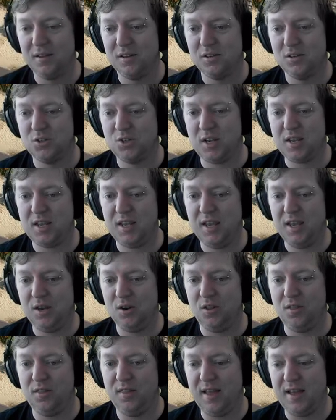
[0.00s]
checking in
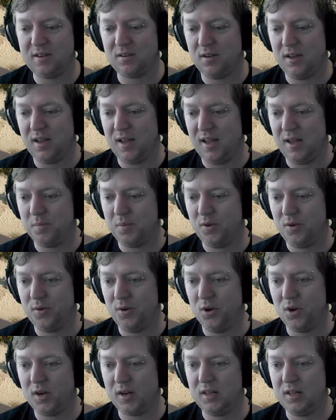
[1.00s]
on that
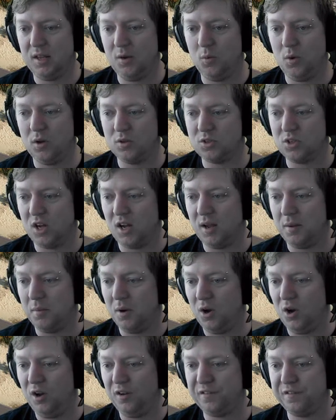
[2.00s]
periodically whilst I'm
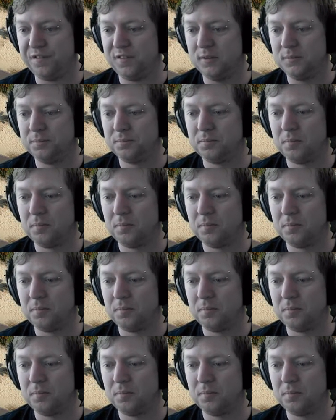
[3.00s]
off.